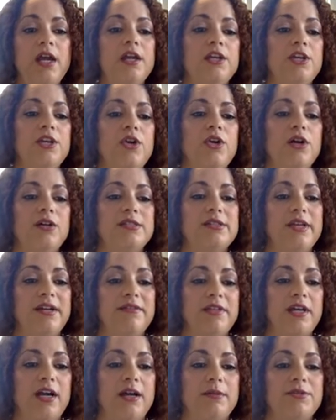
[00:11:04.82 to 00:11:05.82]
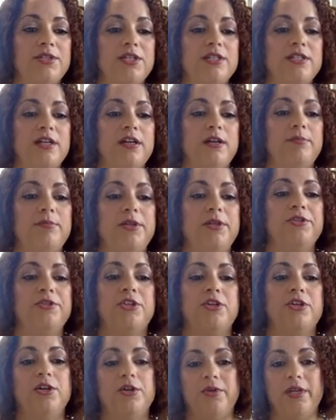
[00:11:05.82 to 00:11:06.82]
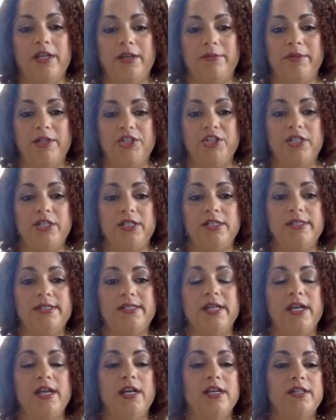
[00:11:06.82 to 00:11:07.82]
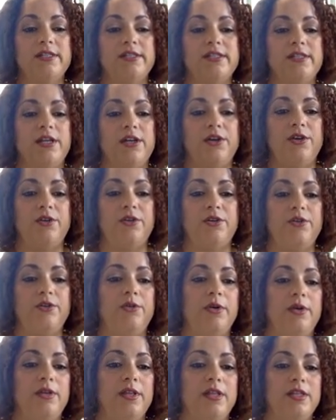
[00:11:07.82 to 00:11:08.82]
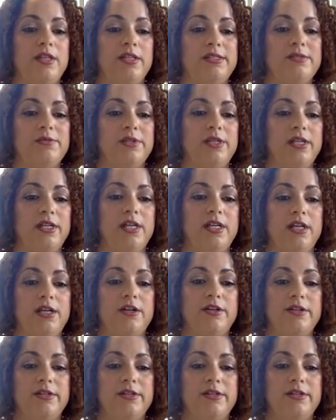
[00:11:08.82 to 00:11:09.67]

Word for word: You also have the option to upload your own images. So this one here